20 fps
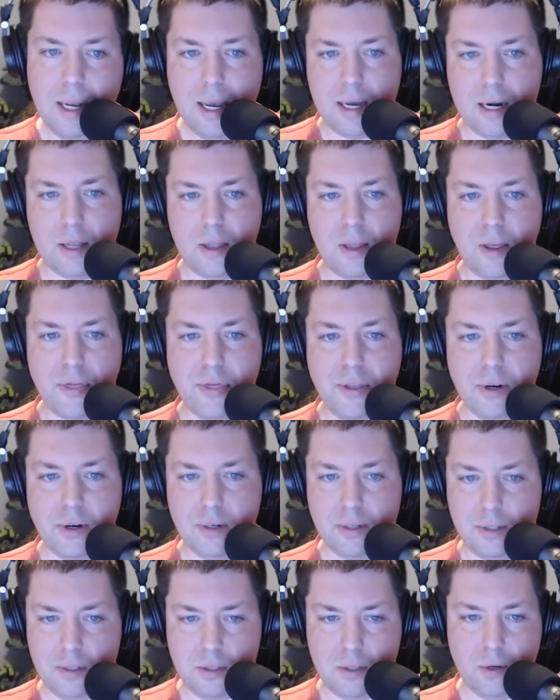And on the
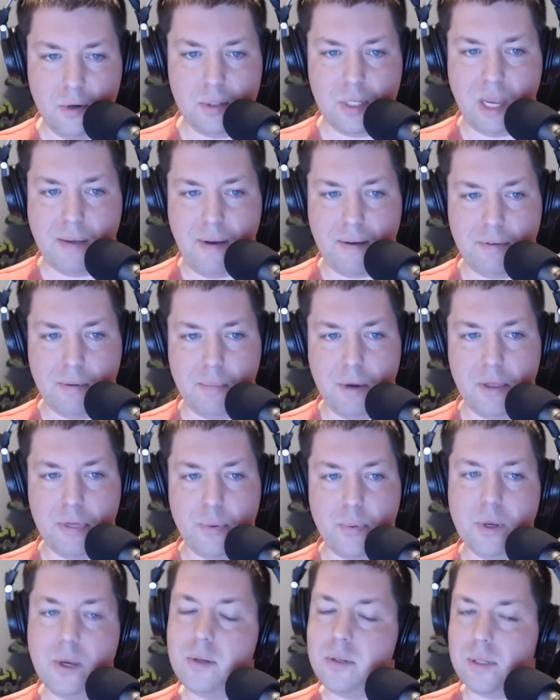third Tuesday of every month,
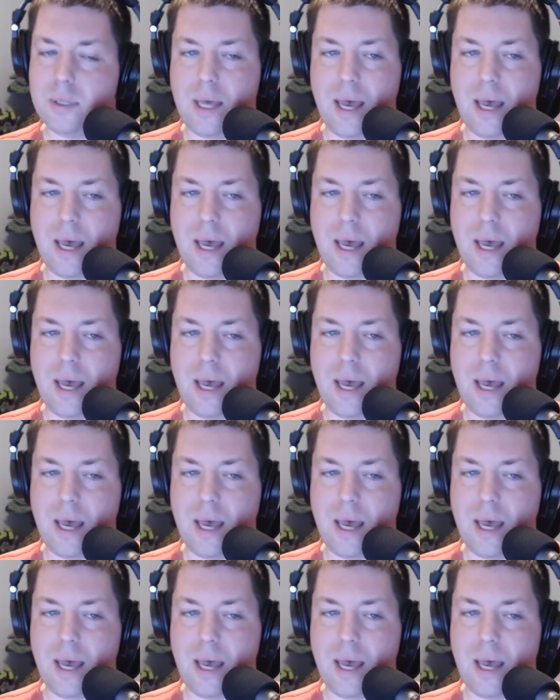we're using the